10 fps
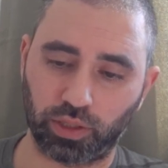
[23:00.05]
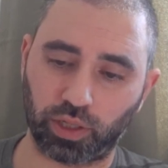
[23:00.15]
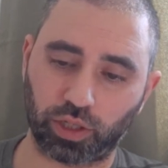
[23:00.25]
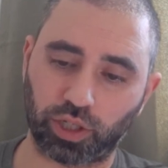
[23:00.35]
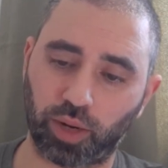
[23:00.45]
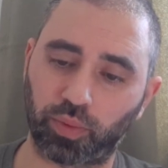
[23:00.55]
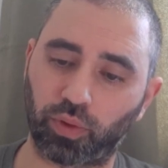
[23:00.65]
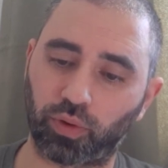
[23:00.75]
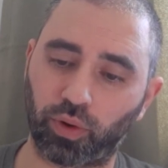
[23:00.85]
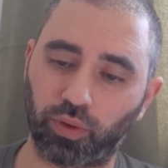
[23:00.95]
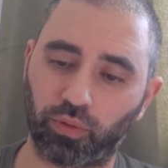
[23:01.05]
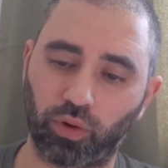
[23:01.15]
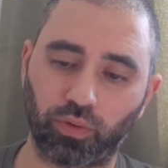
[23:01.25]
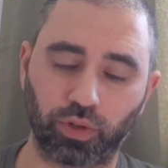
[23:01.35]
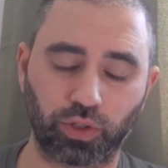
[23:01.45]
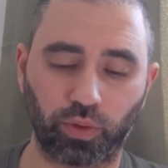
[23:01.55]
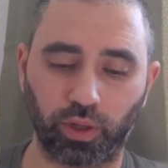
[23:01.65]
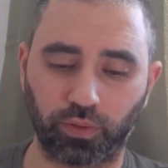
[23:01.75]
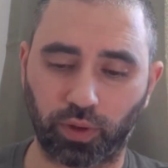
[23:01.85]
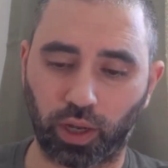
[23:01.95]
That's chapter 34, verse
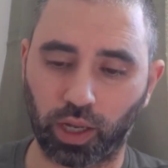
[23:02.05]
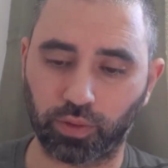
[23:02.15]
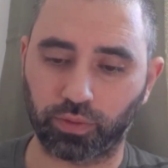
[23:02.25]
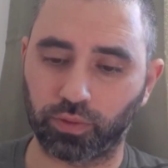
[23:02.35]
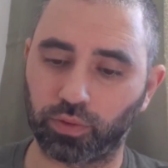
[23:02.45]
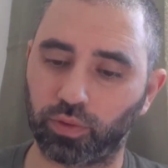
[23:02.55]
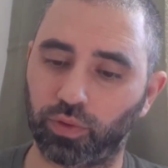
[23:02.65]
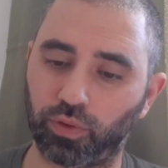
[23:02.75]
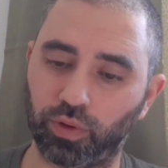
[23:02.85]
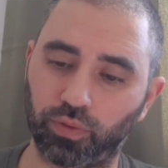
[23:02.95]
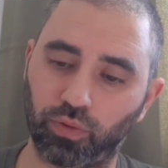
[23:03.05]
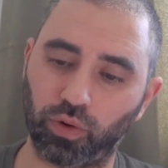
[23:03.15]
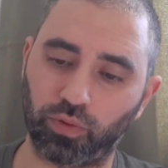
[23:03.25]
25. 34,